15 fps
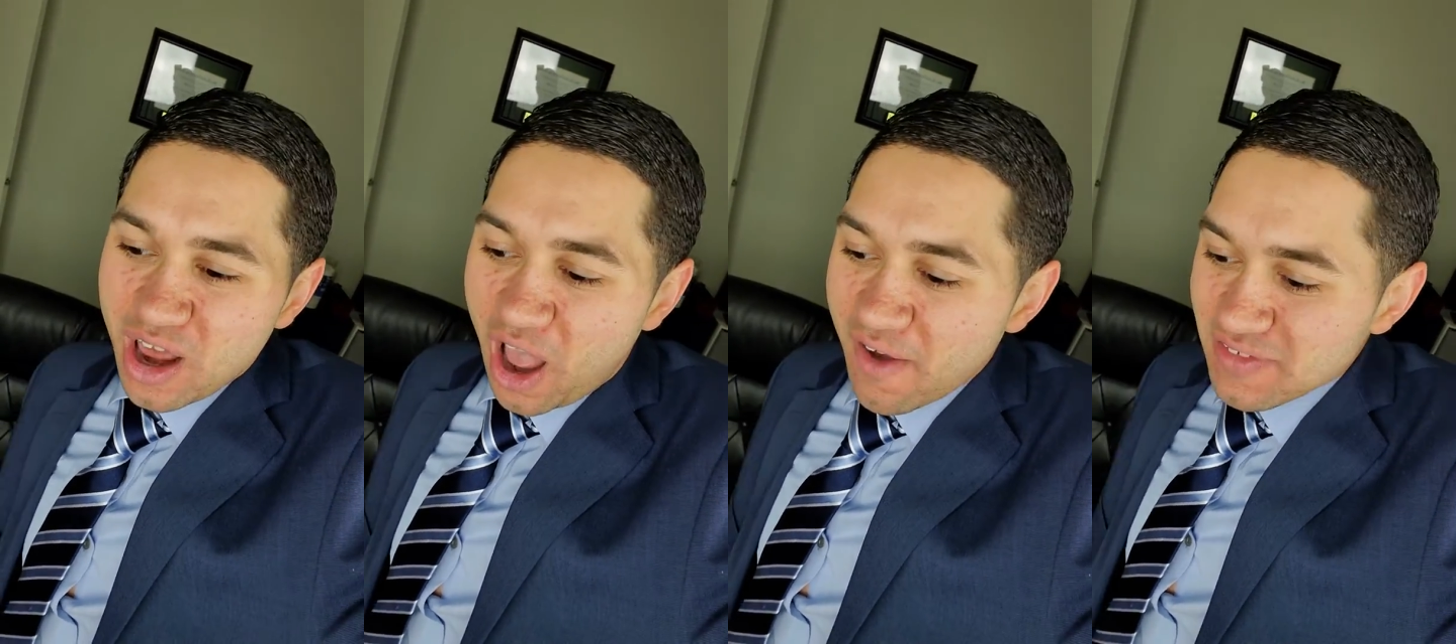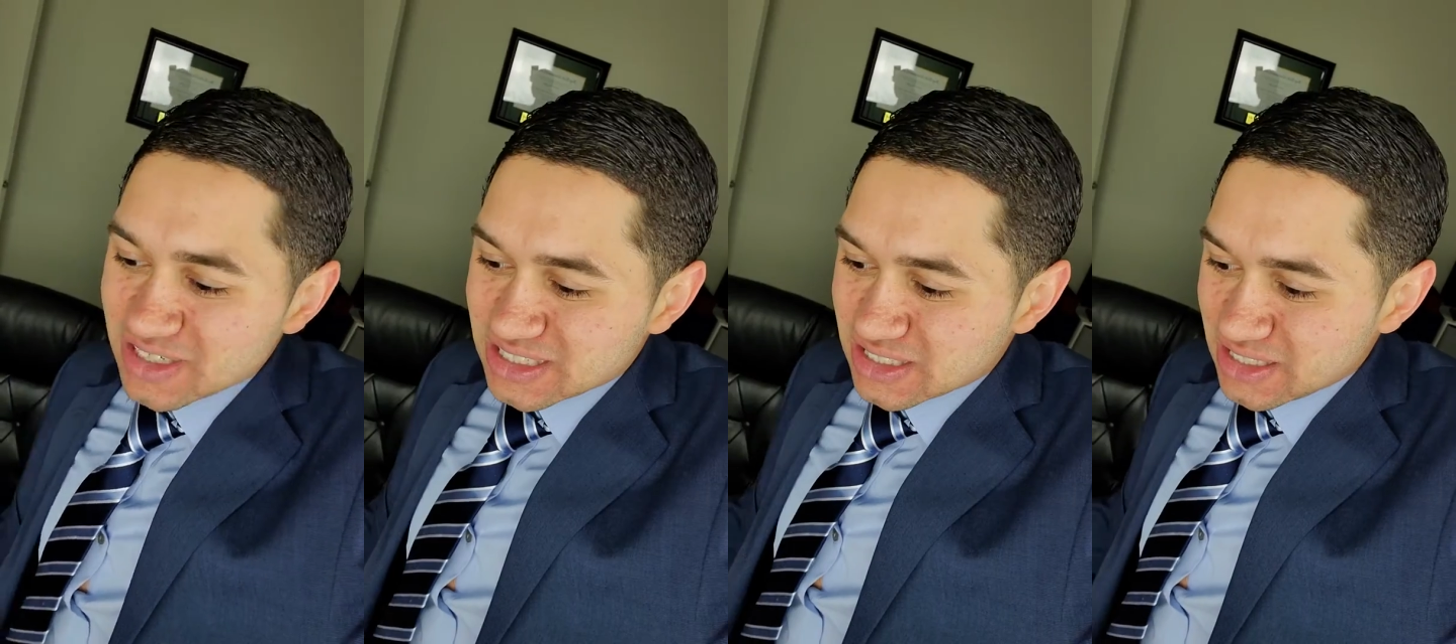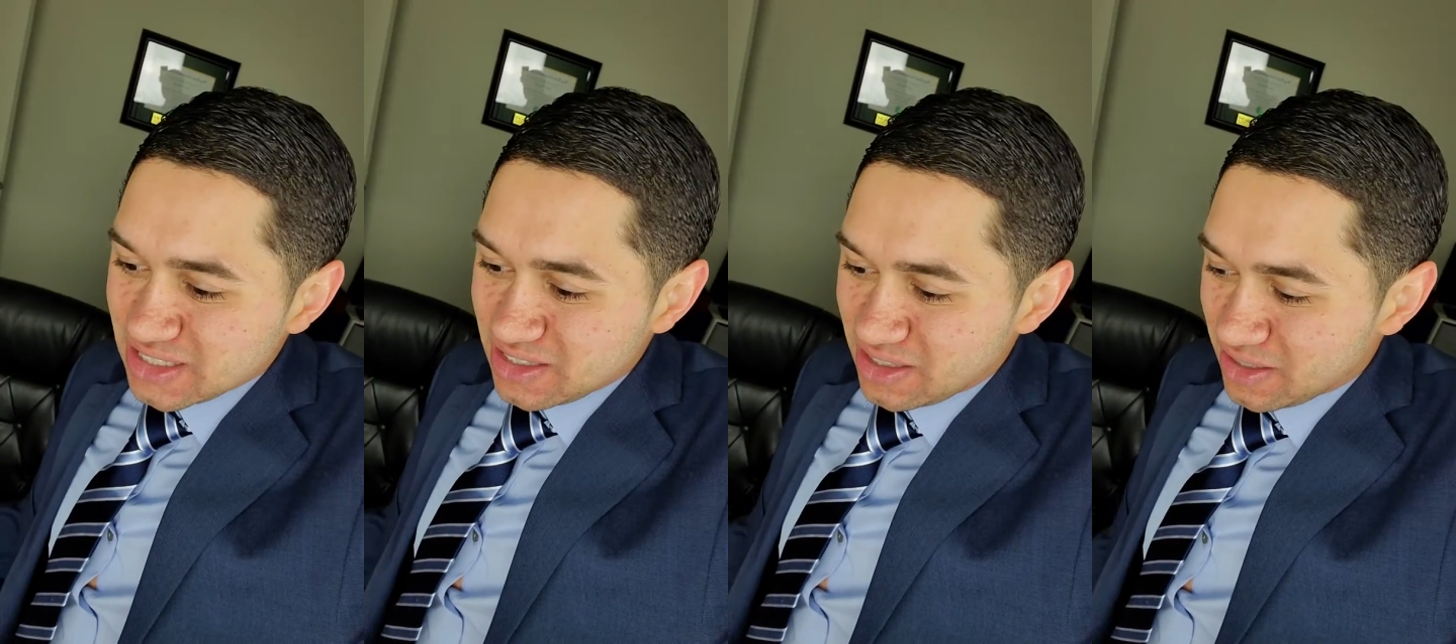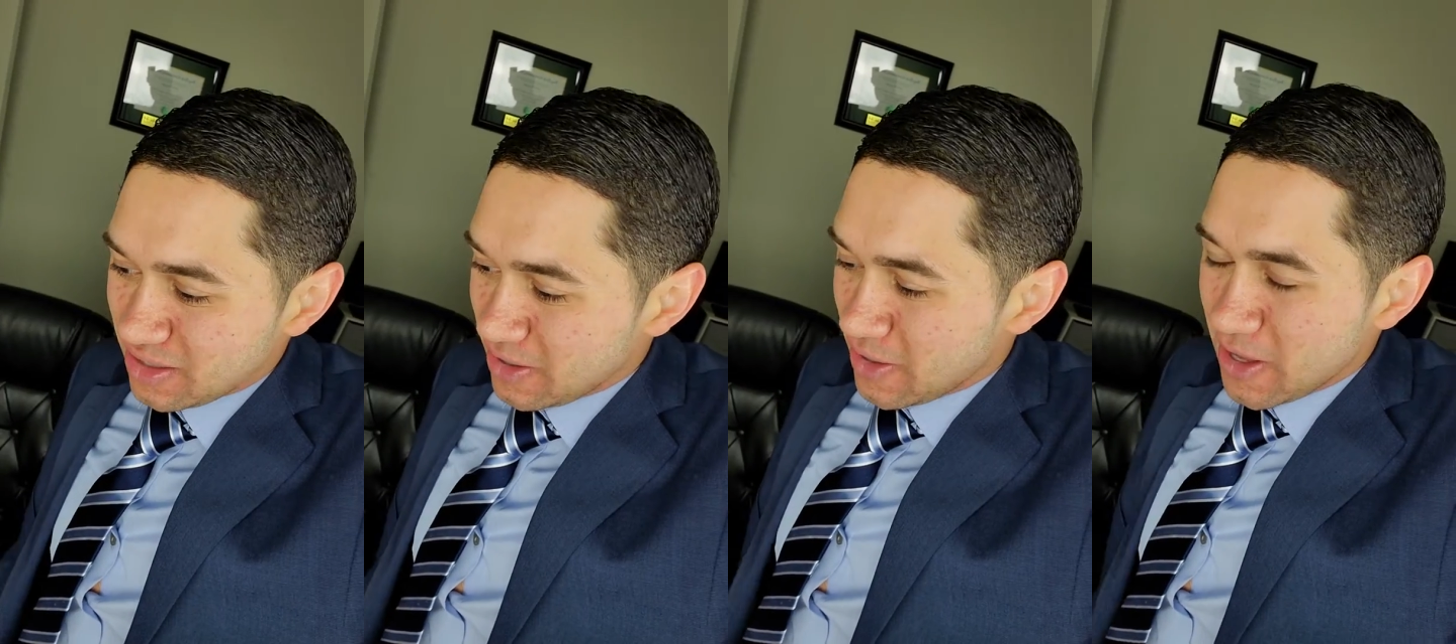Obviously,
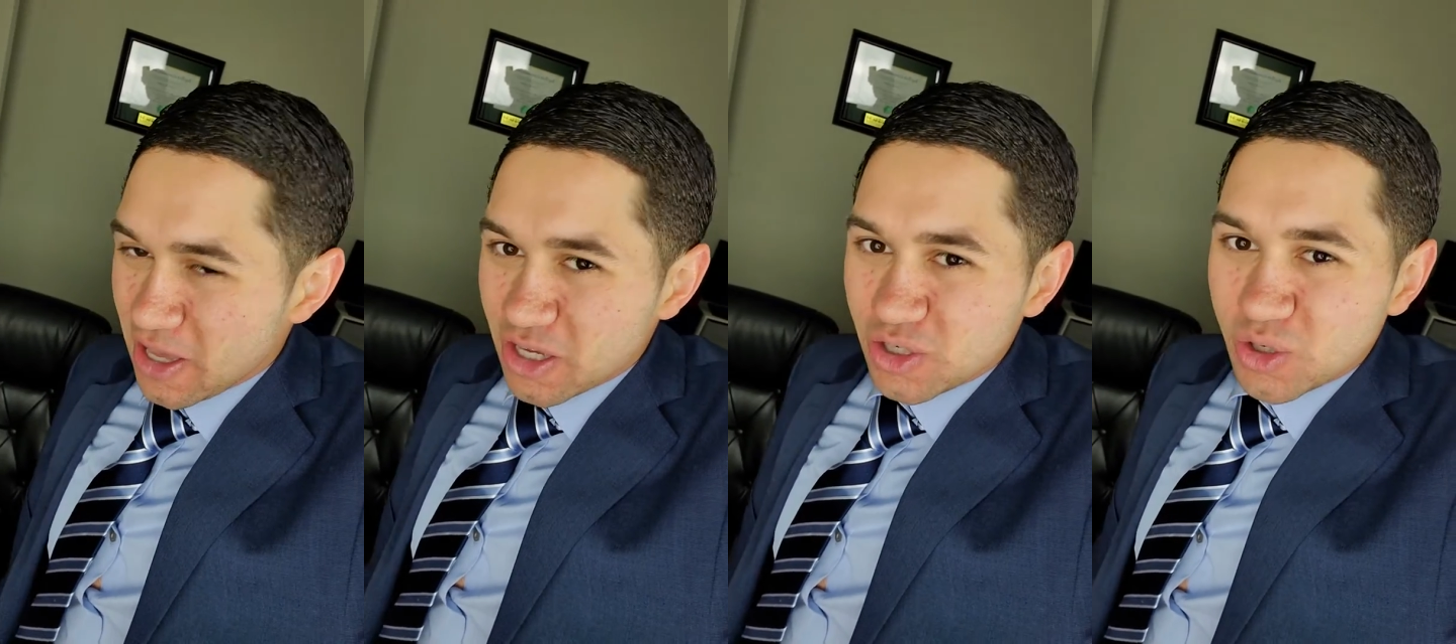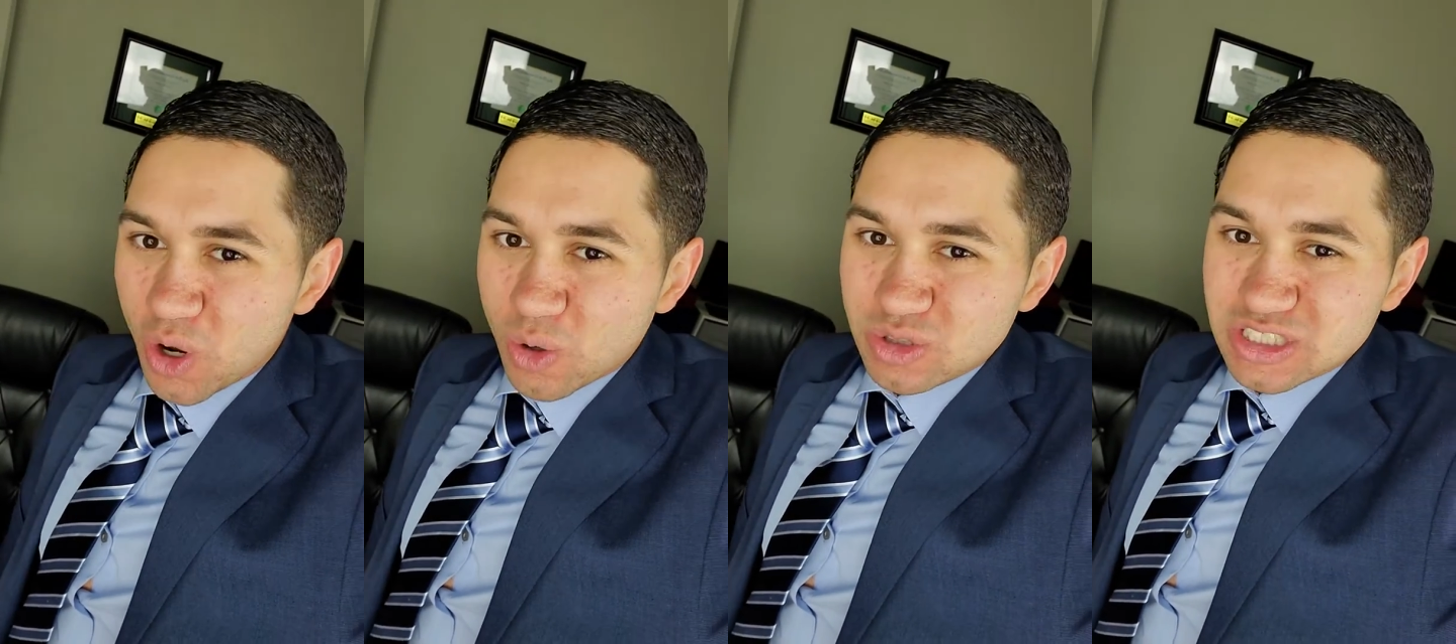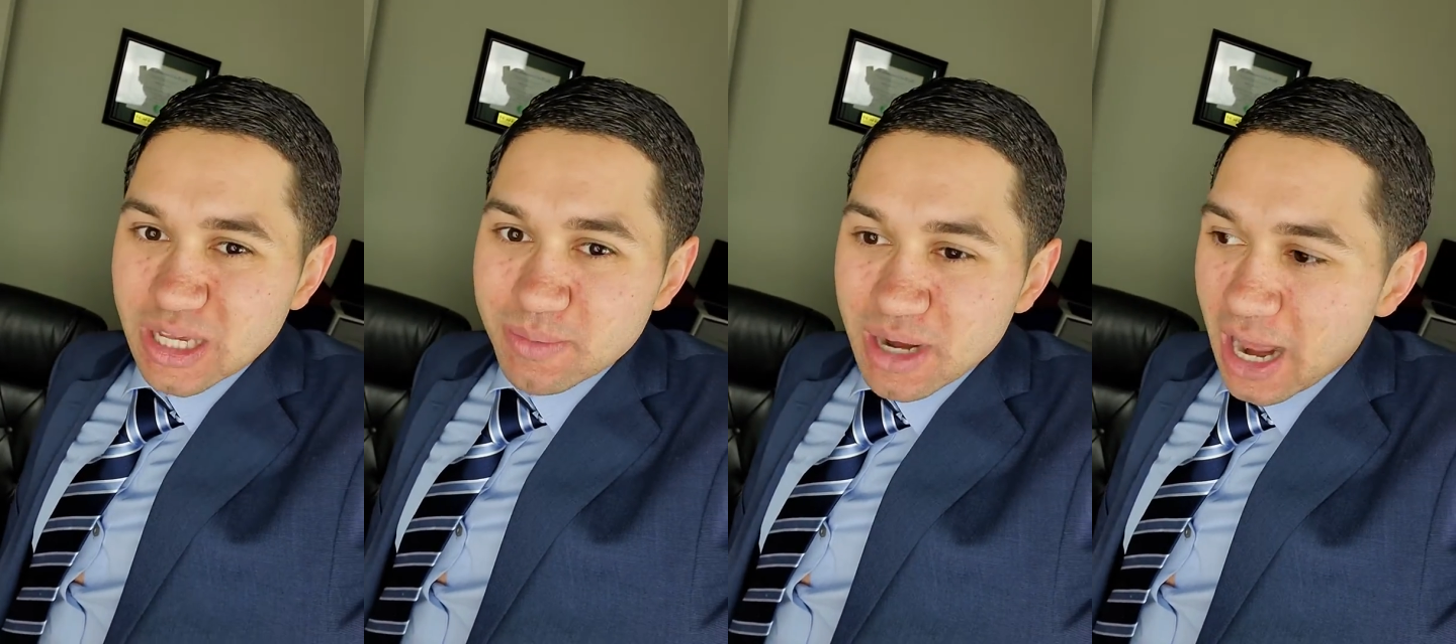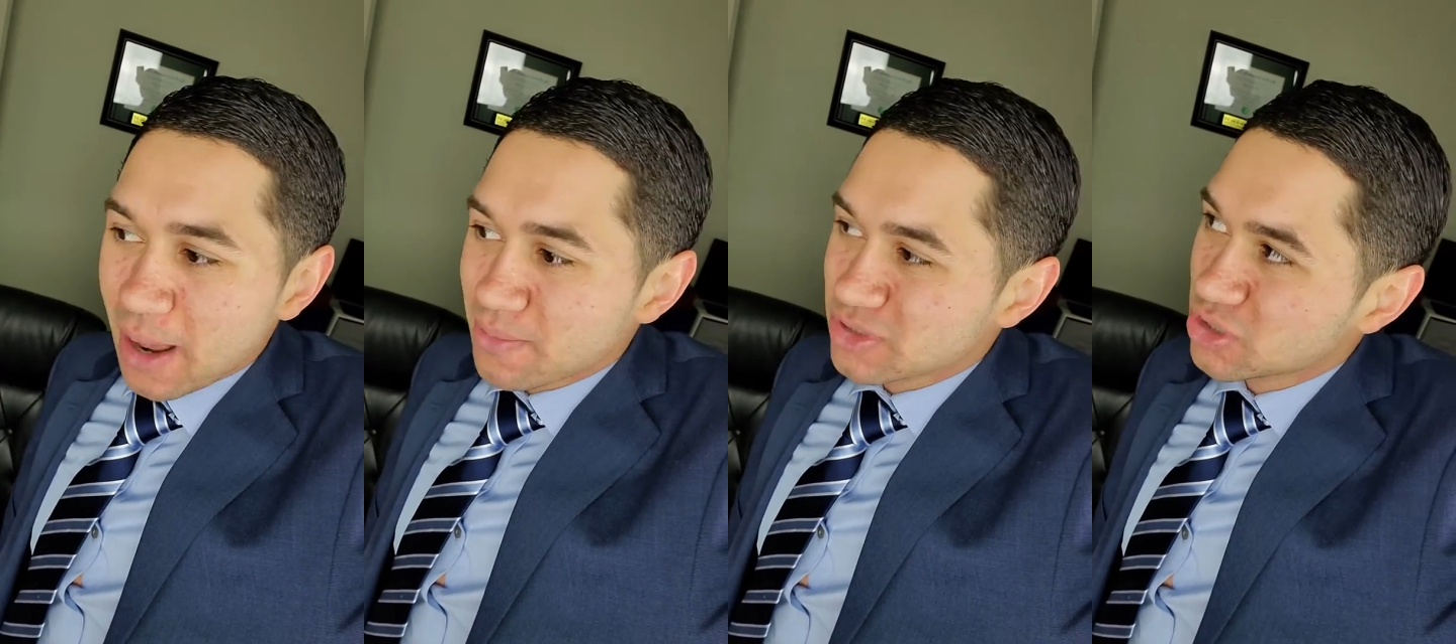
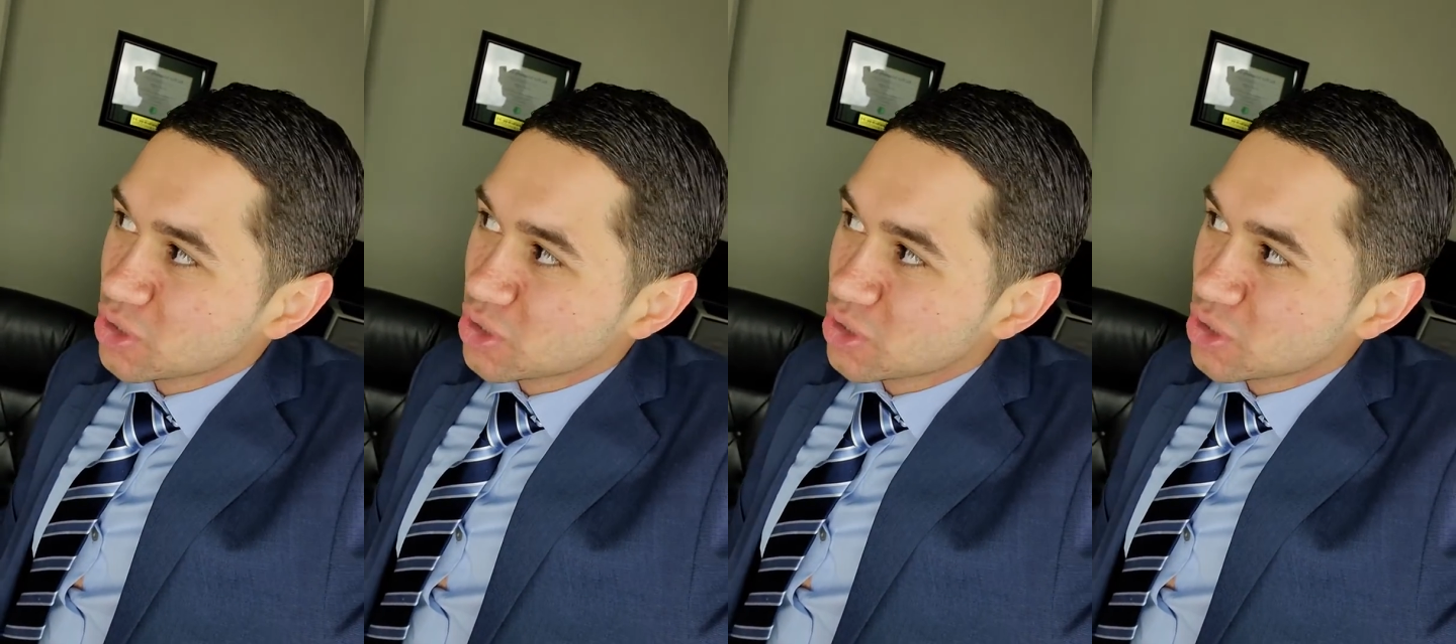sometimes,